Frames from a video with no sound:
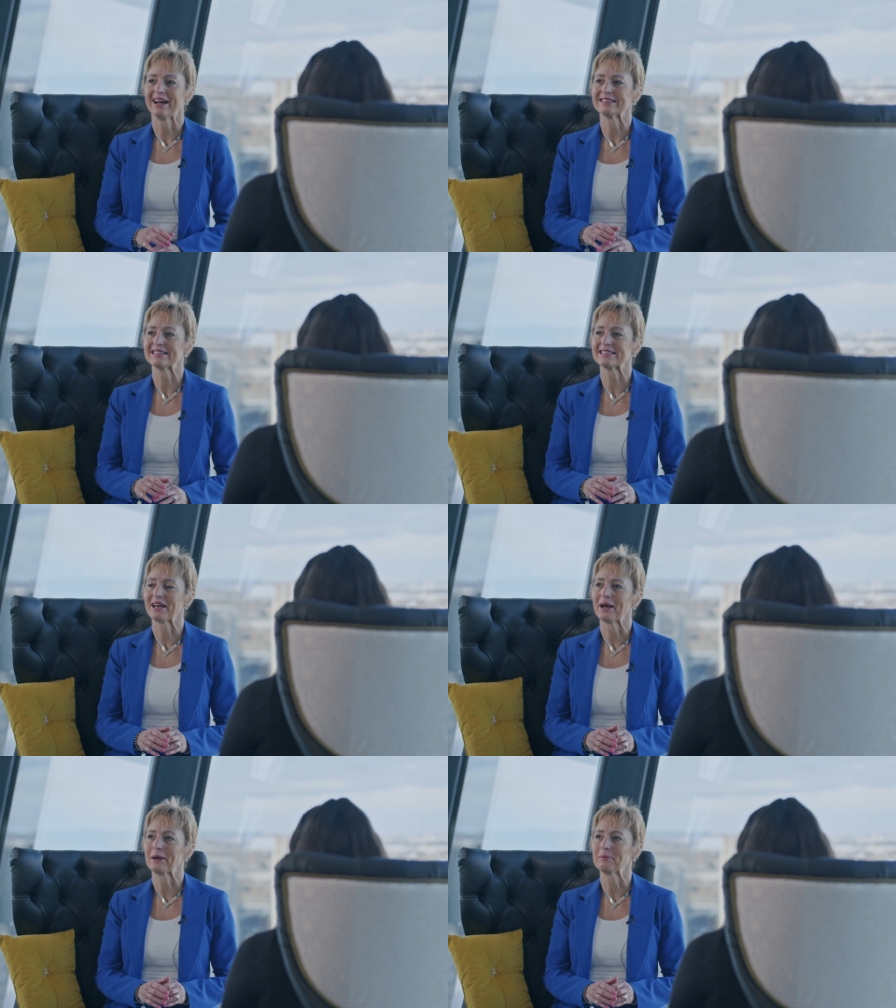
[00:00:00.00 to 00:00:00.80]
And
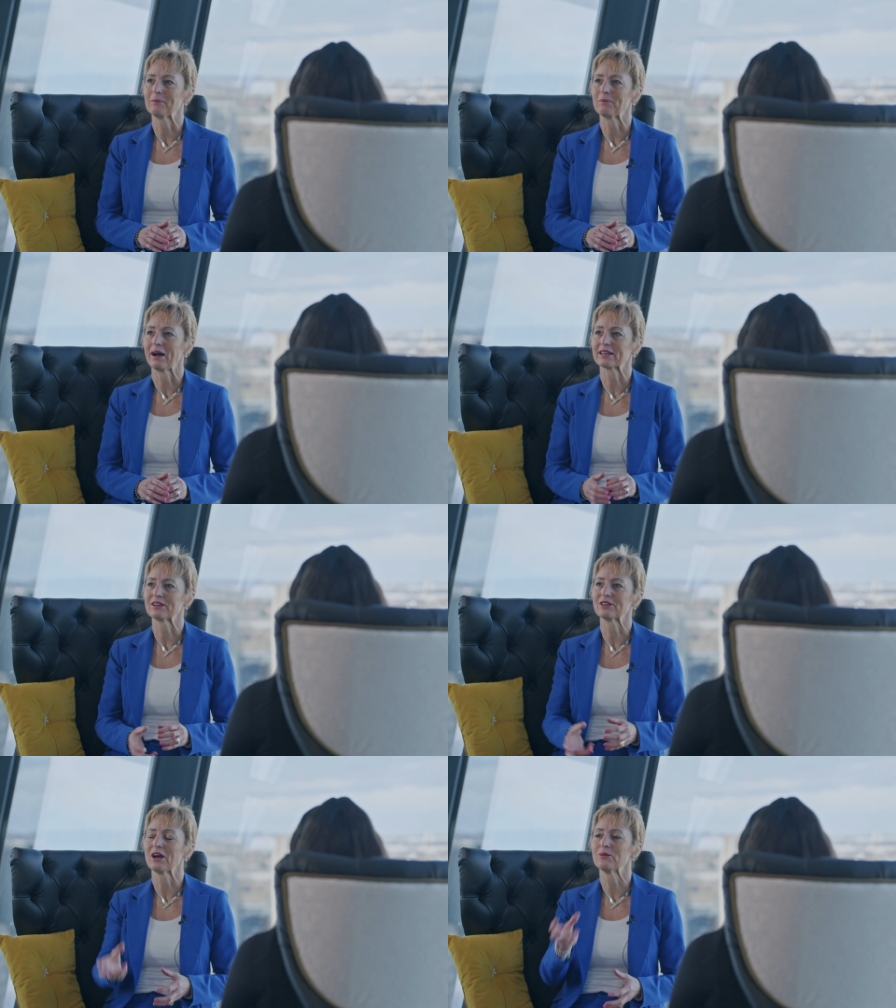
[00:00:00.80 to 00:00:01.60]
um, I
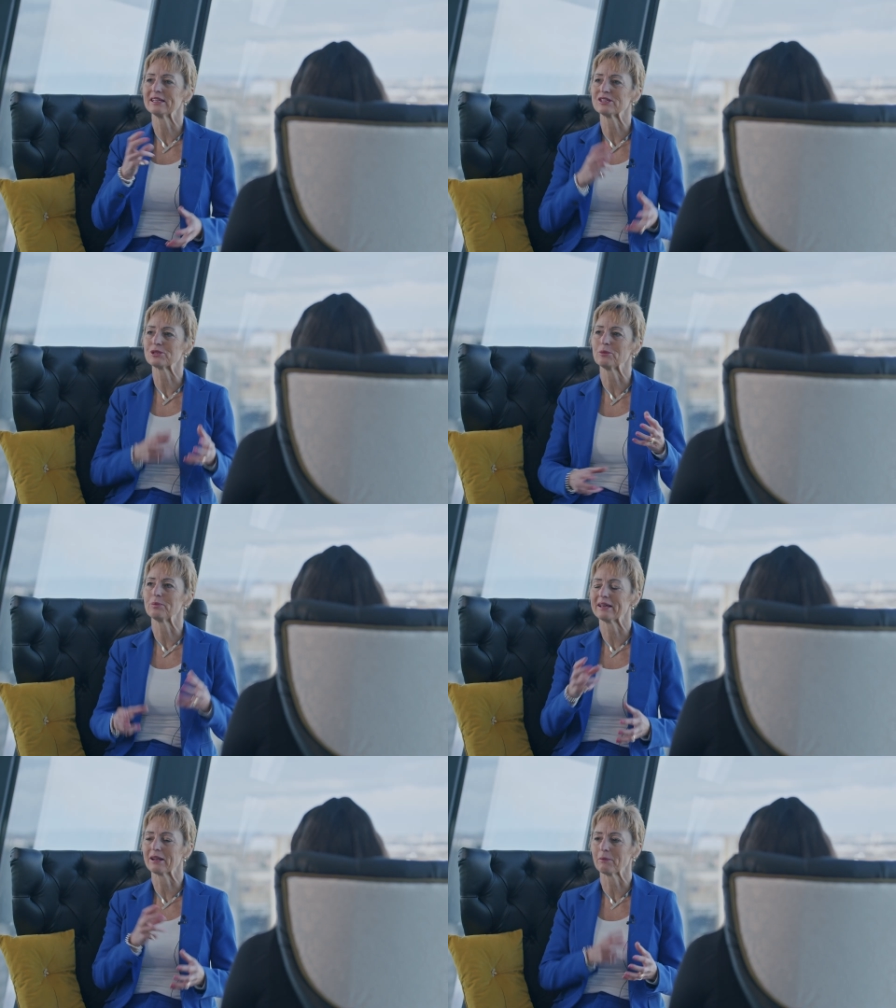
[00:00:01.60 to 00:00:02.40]
can go into a
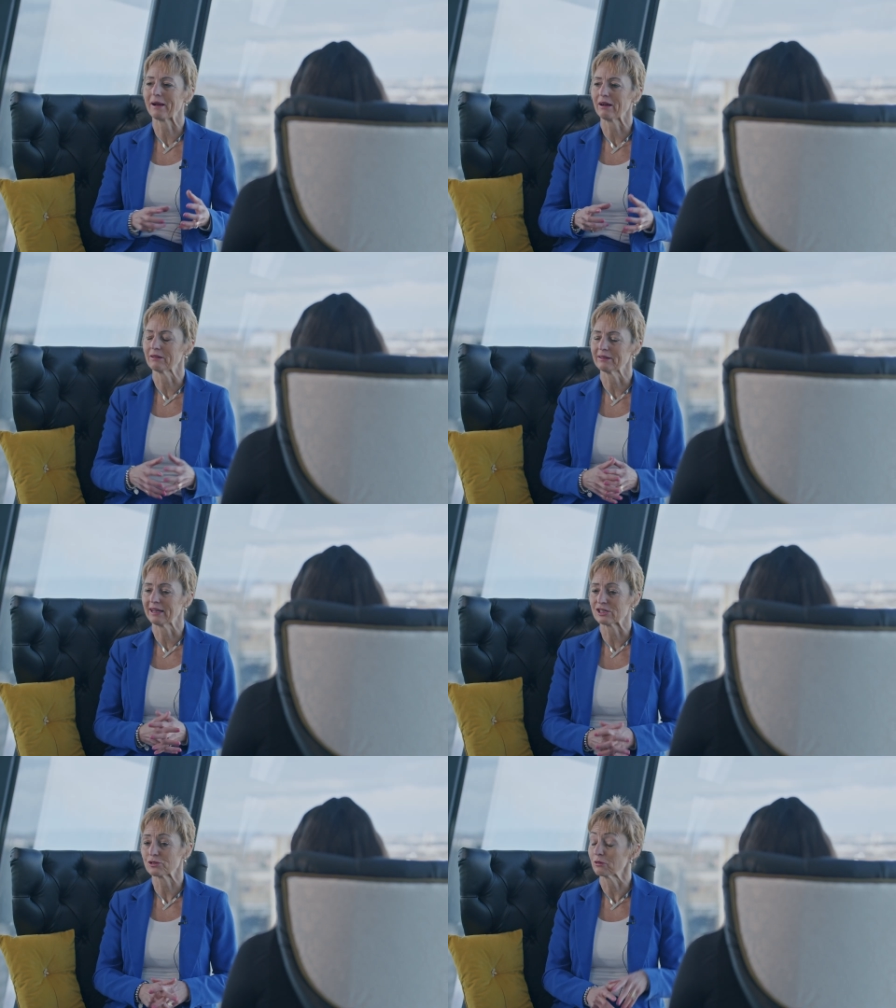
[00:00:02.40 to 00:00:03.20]
bit about
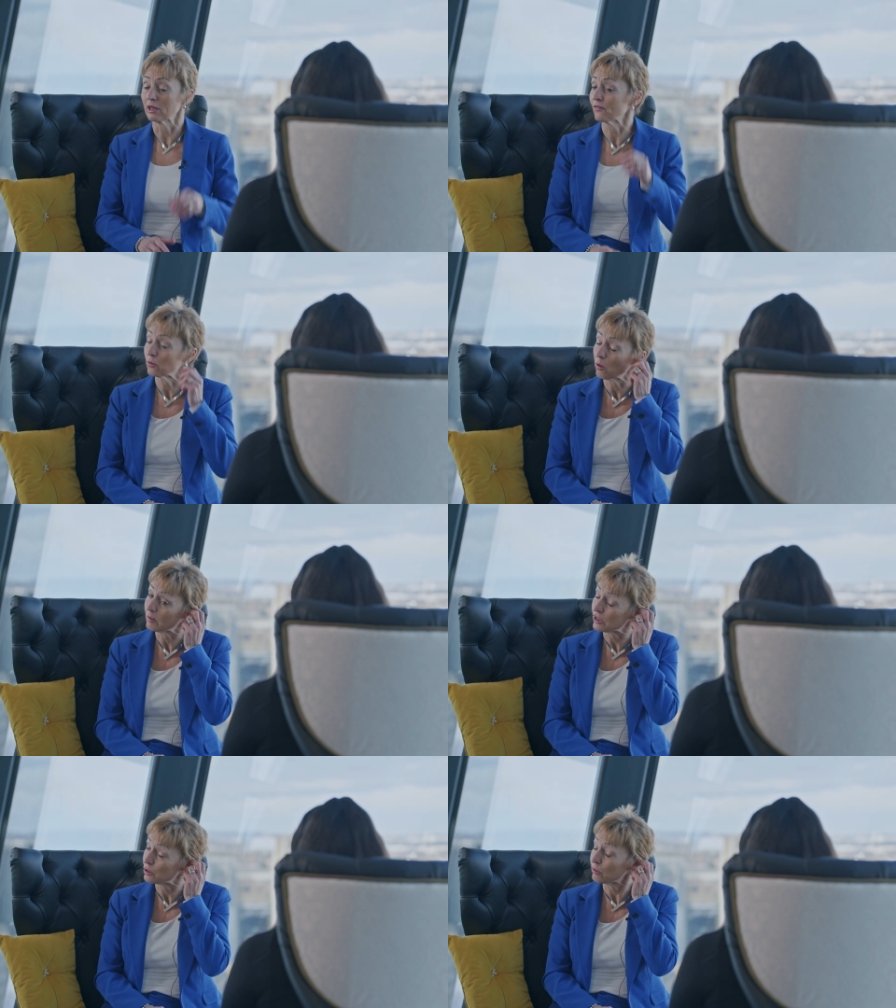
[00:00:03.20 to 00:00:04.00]
later on if you want
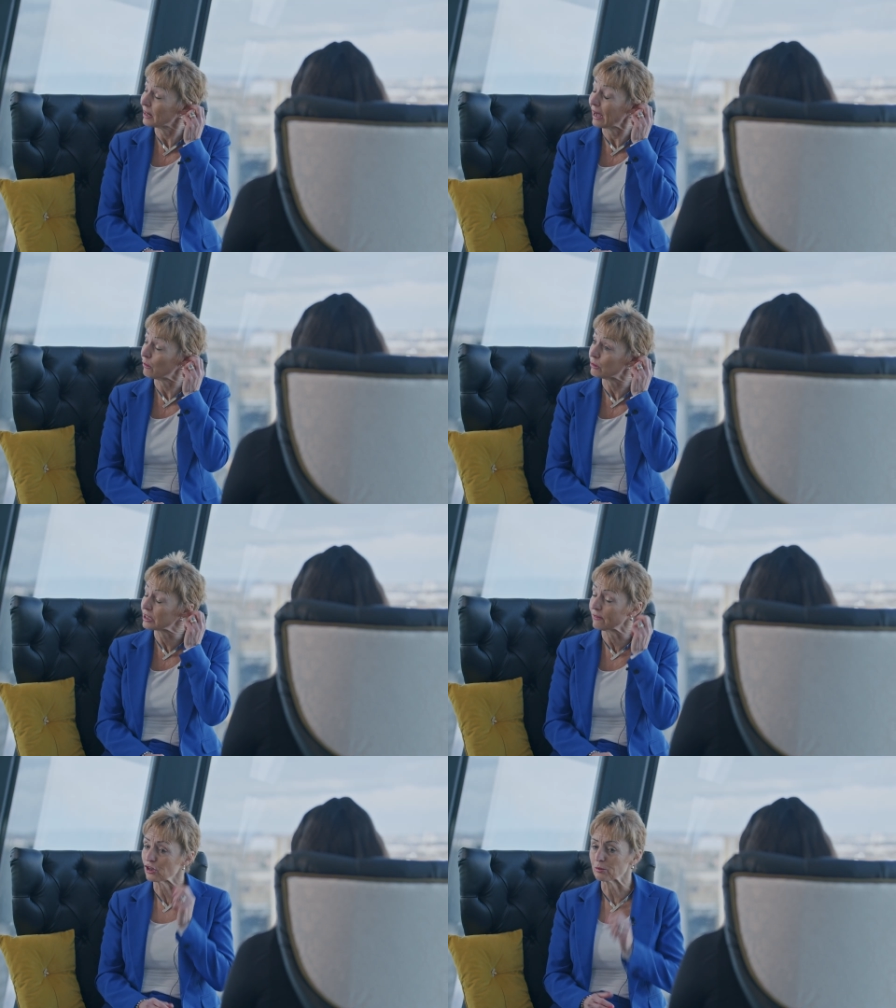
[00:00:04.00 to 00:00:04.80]
me to or now,
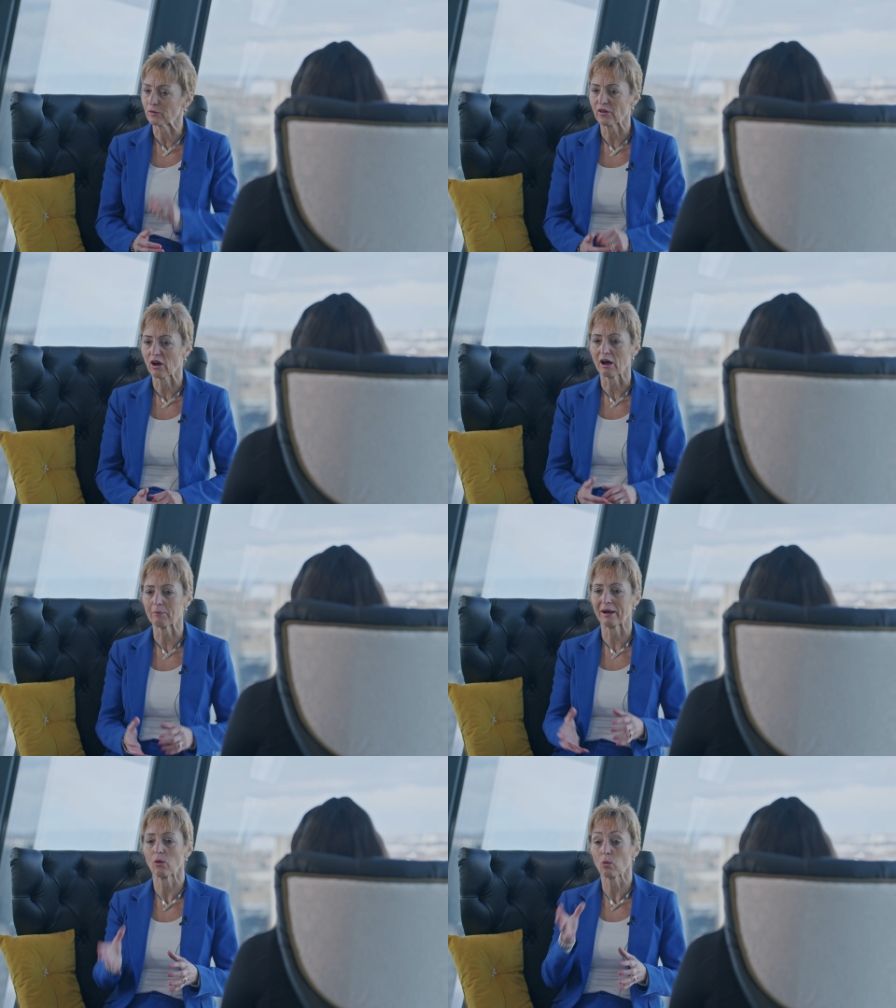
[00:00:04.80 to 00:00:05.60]
whichever you prefer,
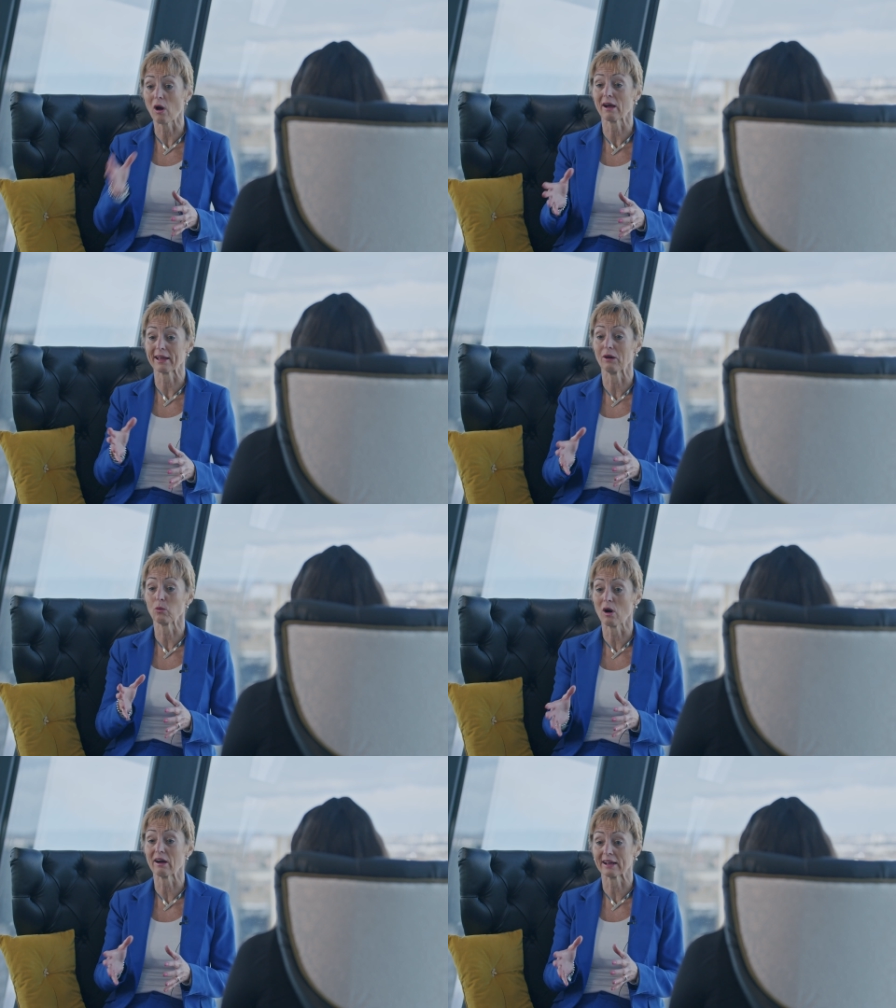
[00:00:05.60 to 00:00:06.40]
about why,
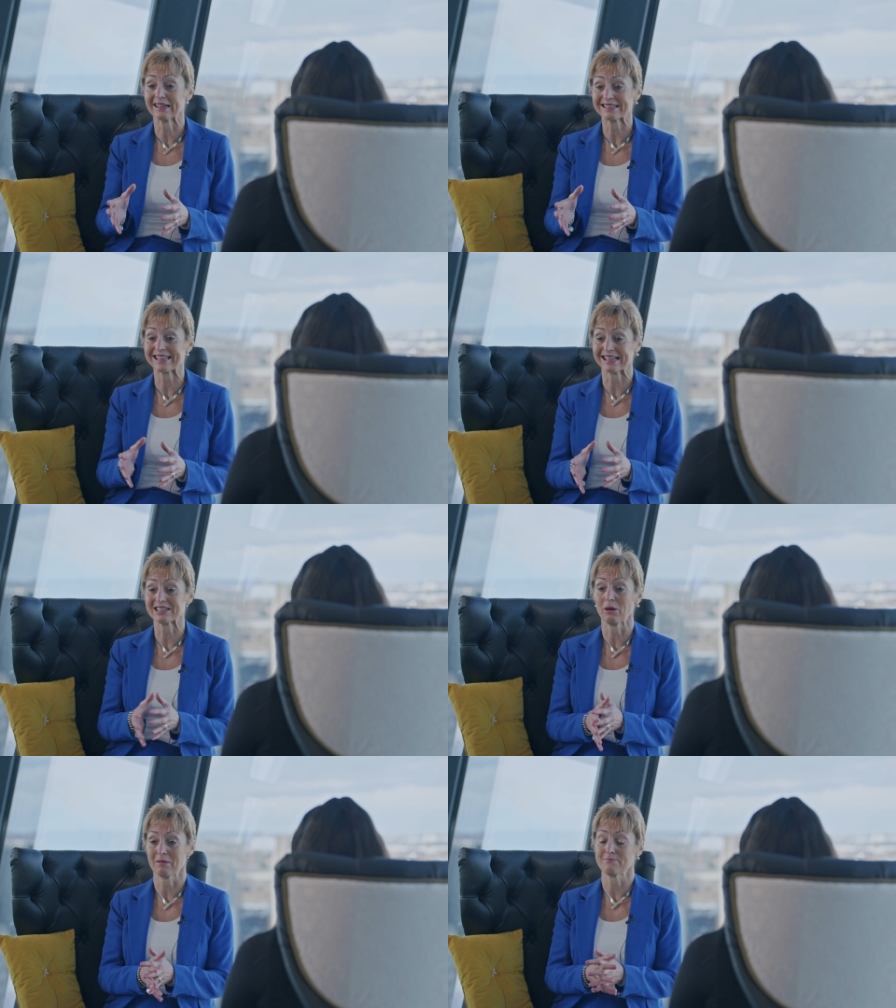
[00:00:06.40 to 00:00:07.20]
why I
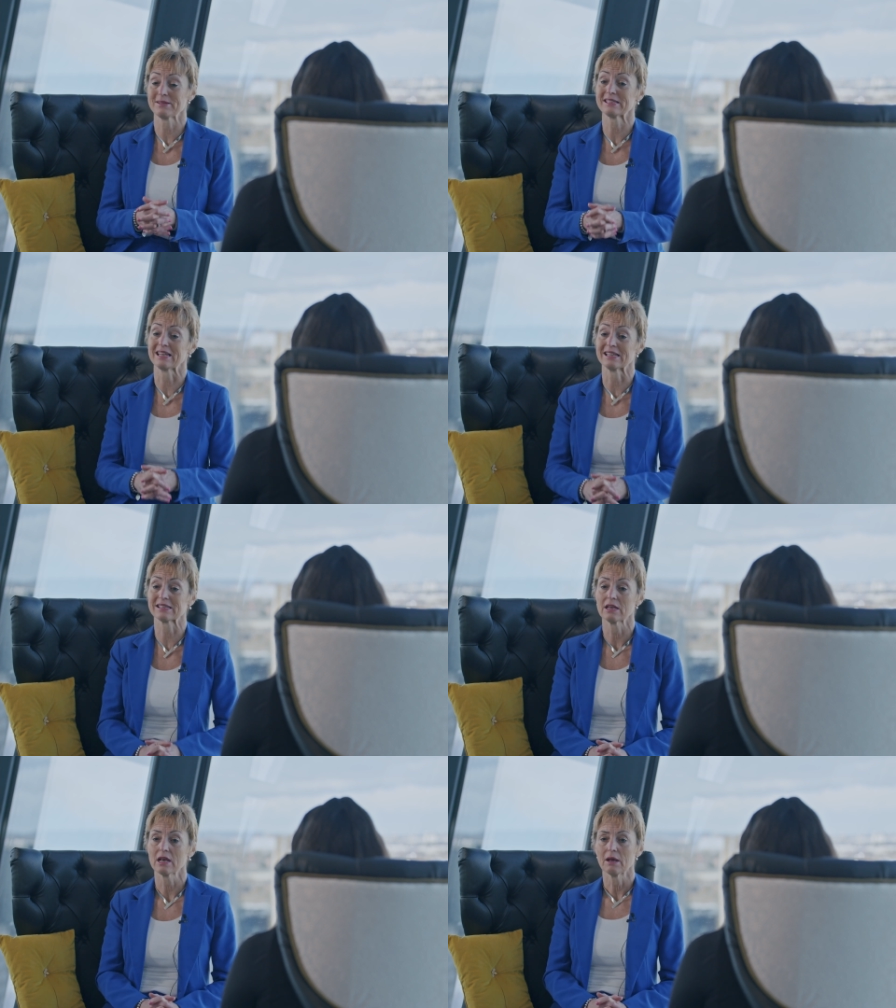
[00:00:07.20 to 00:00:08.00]
set up my business.